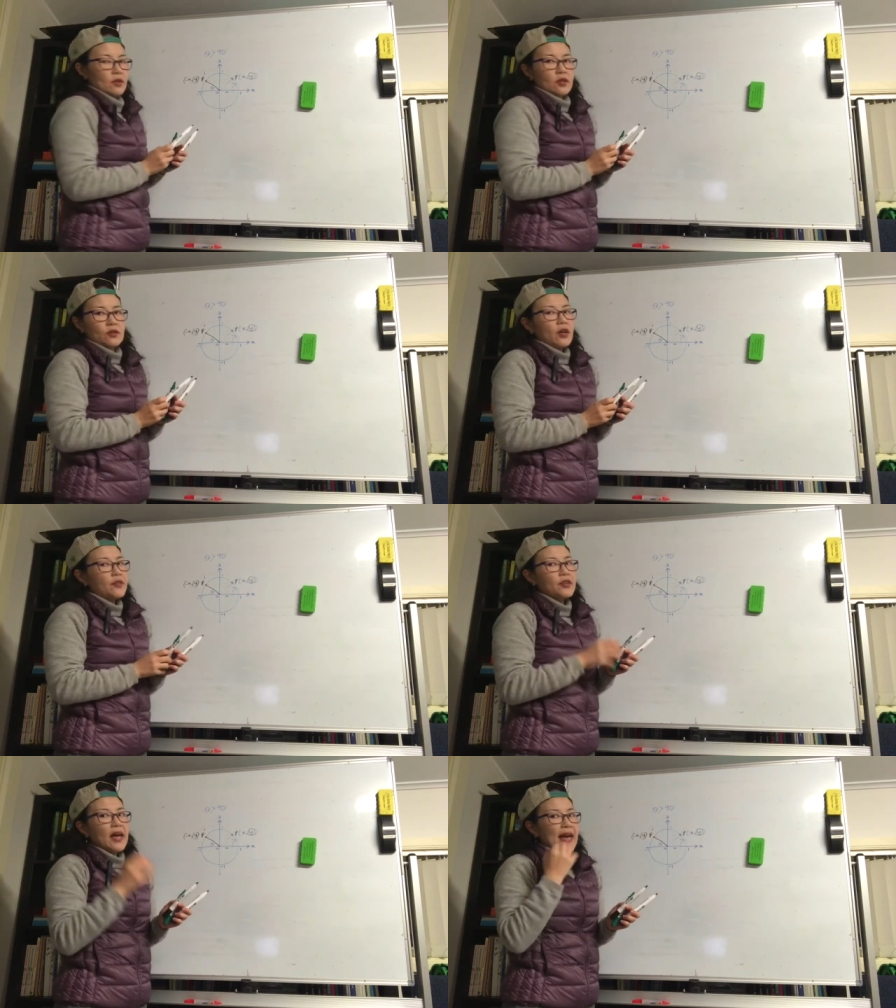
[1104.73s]
Not
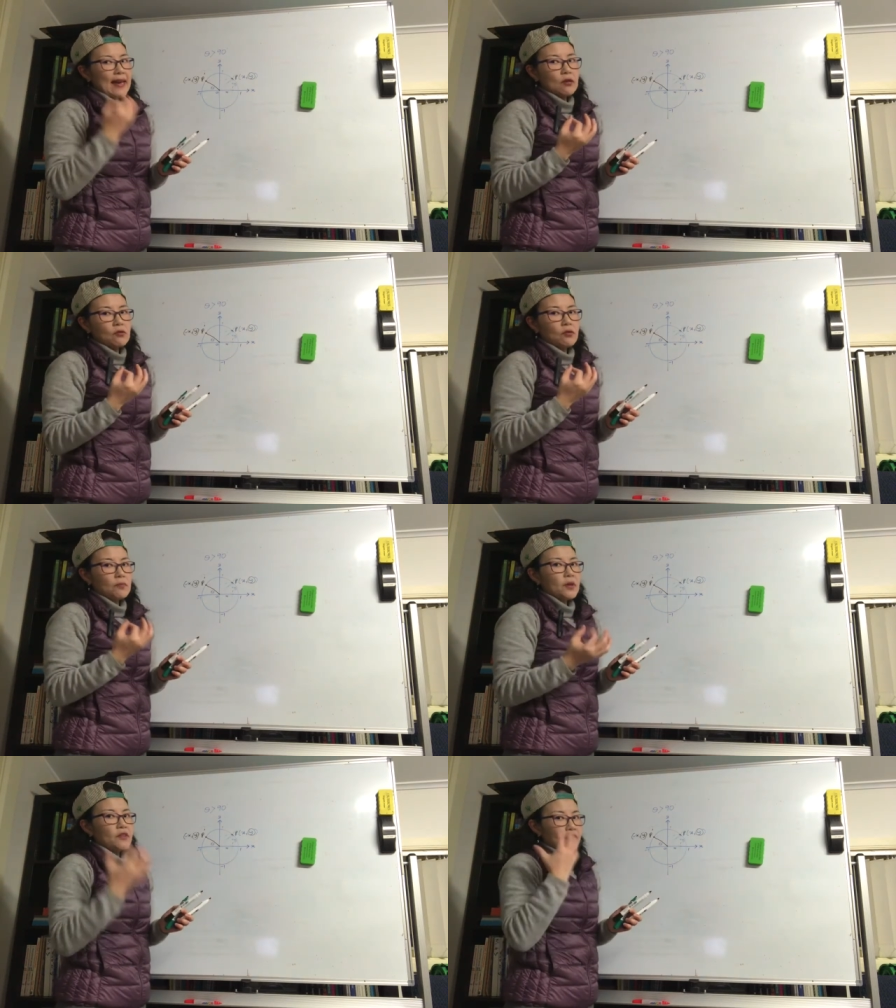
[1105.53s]
the angle,
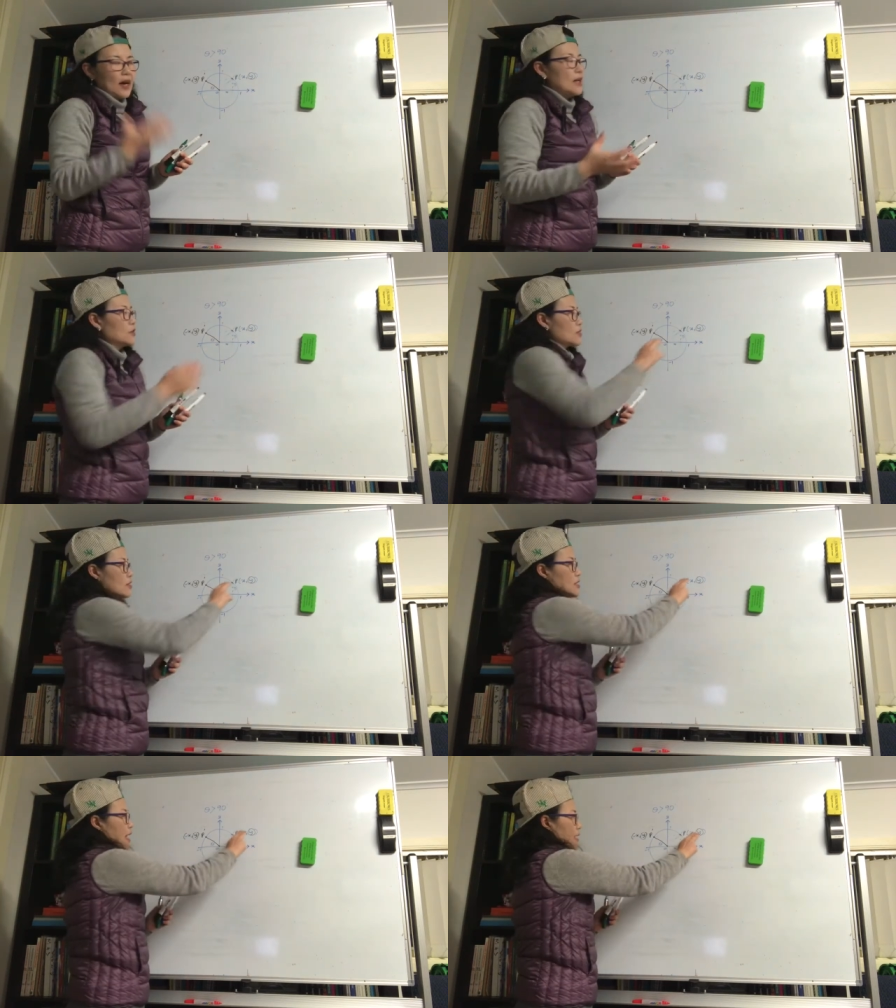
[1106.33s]
but the value is the
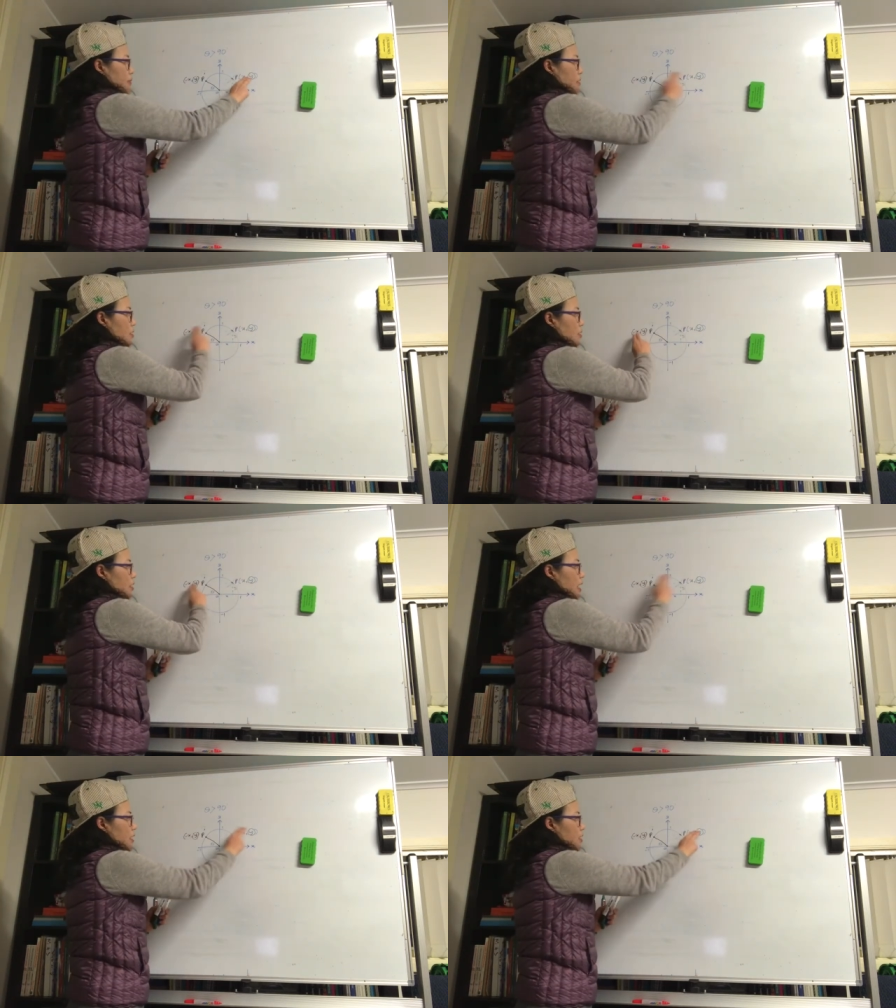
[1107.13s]
same,
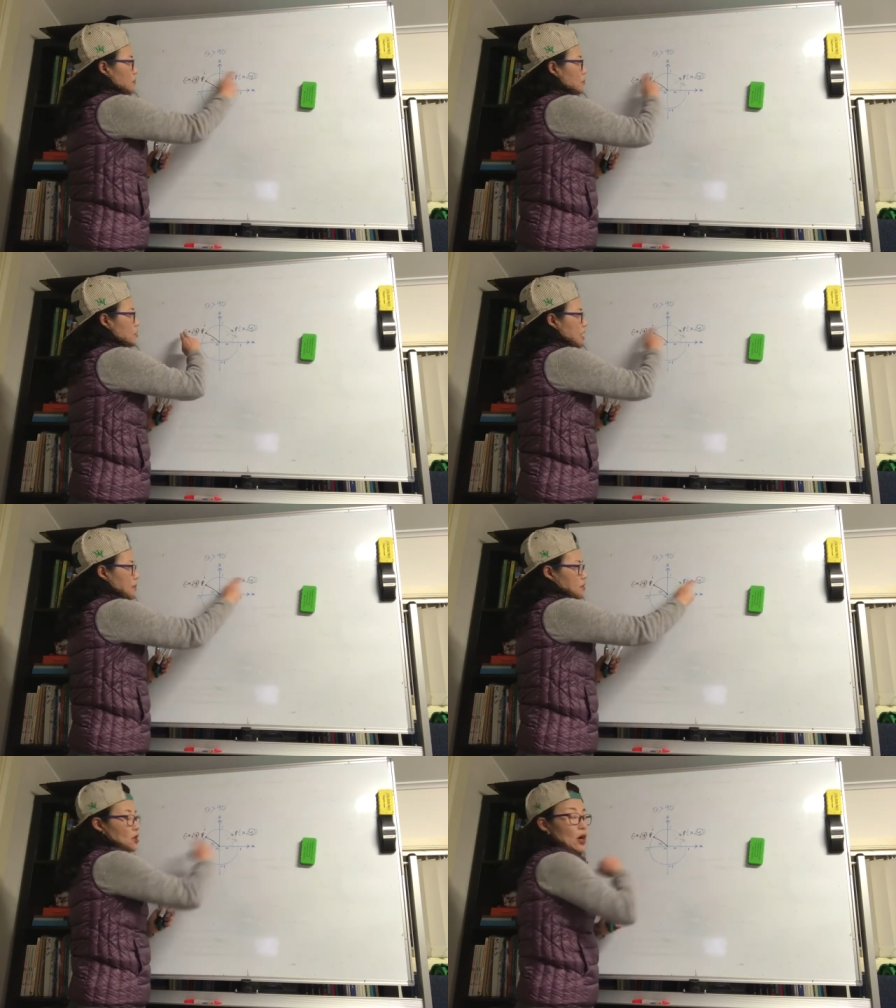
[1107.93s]
okay? And same
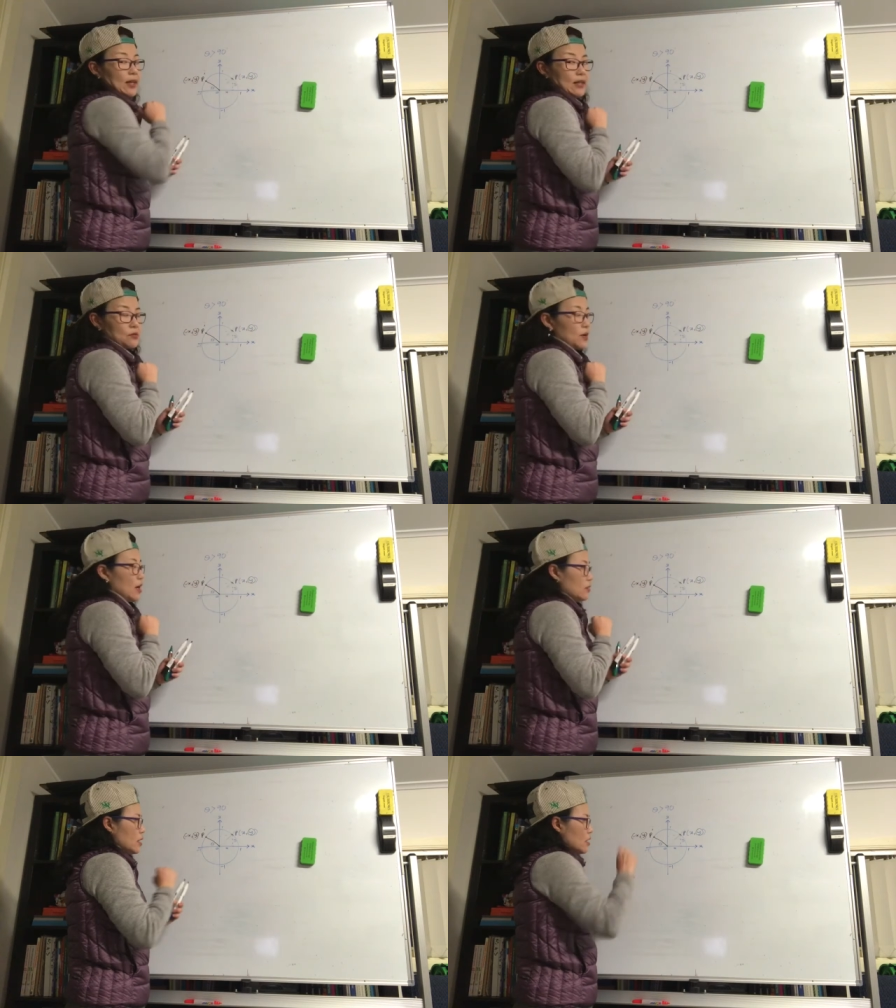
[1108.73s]
sign as
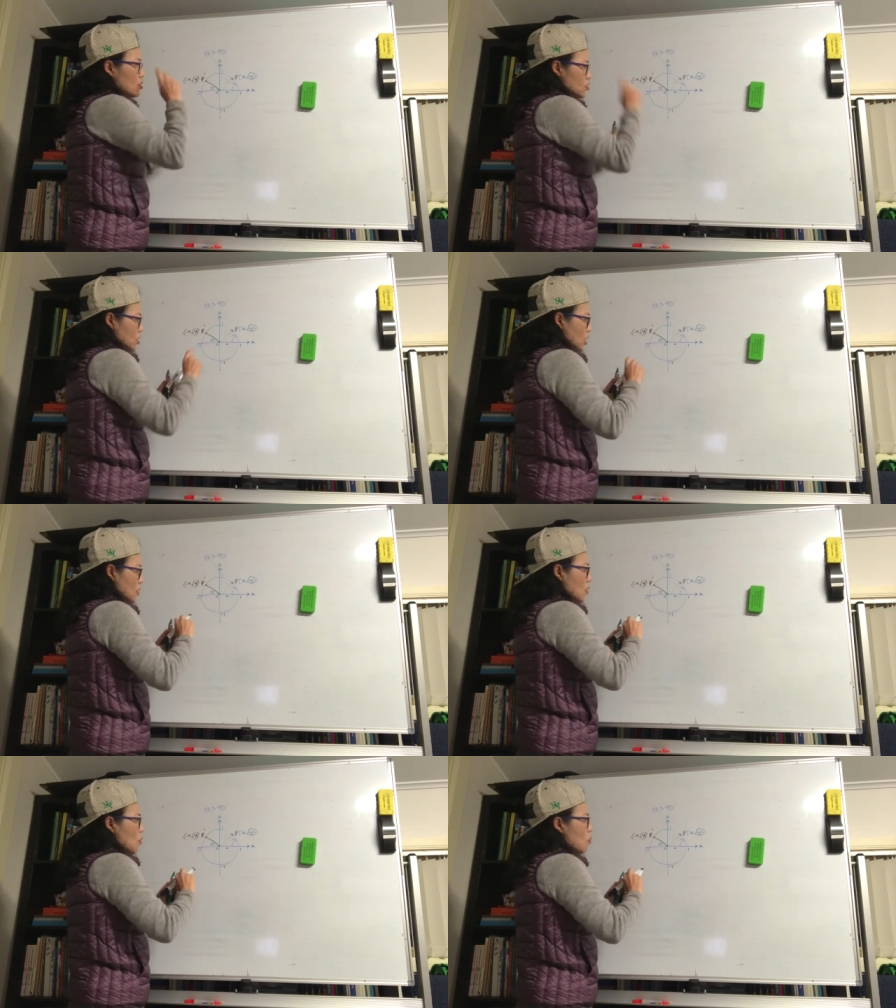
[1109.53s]
well. So,
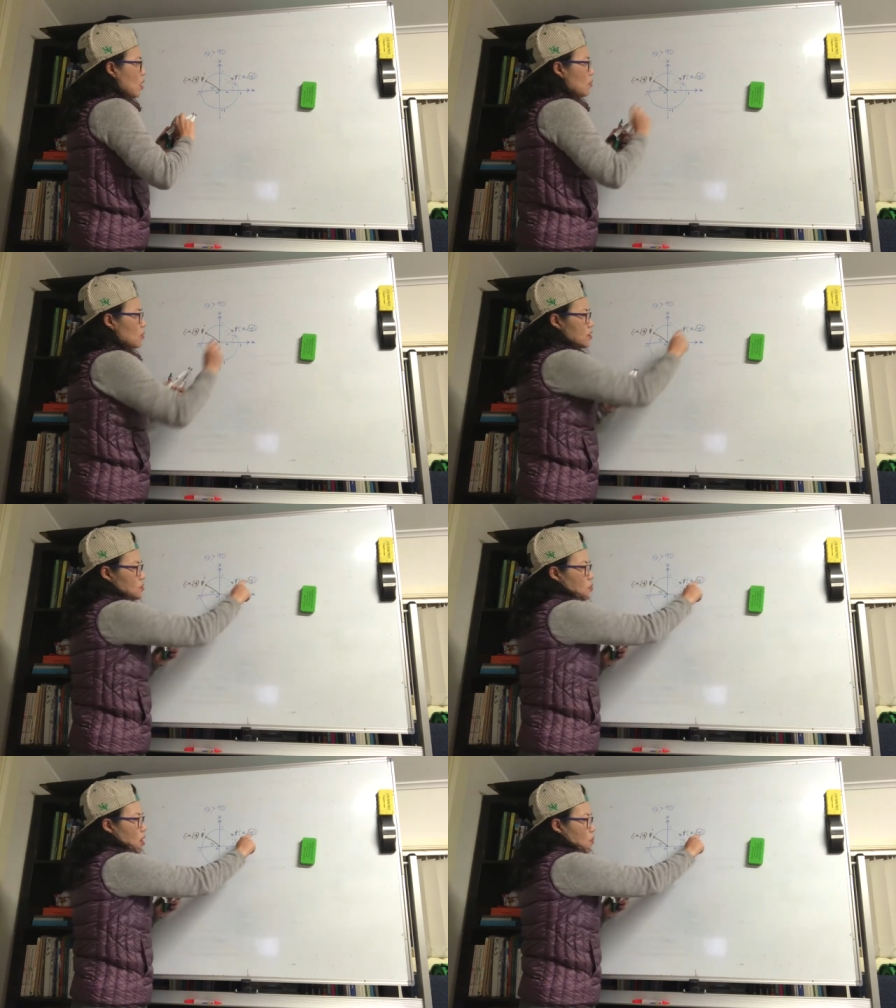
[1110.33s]
what was a
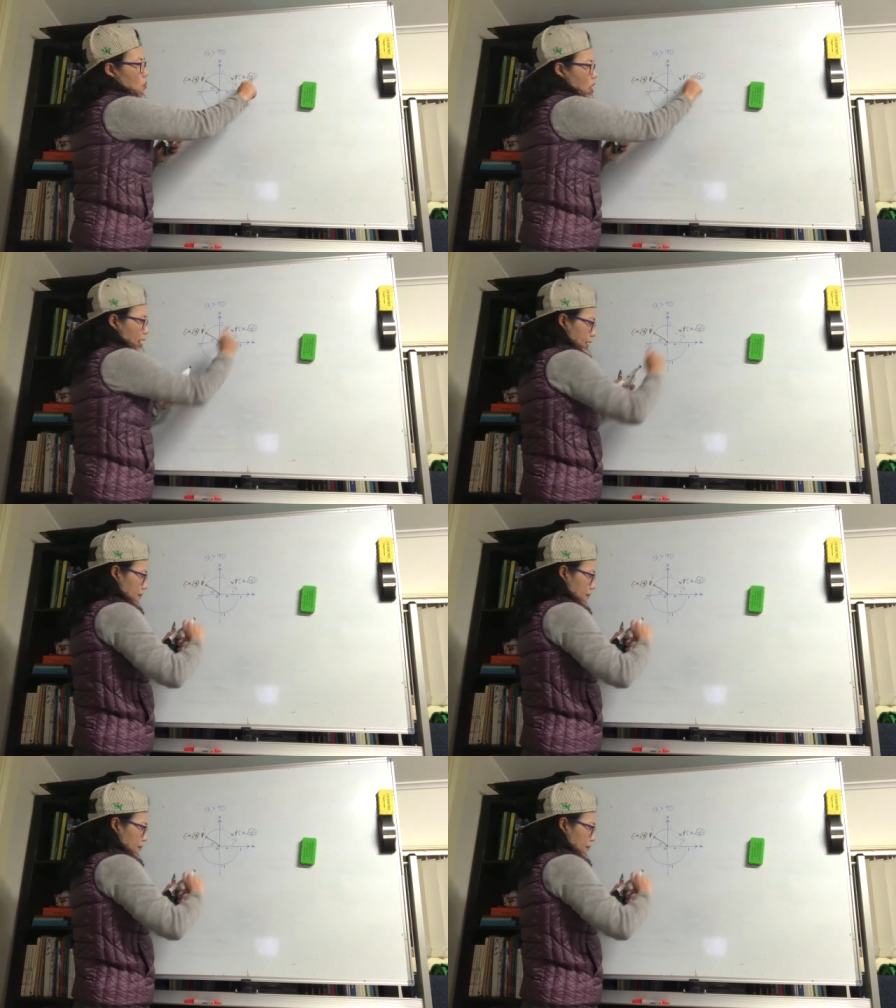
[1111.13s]
y? Y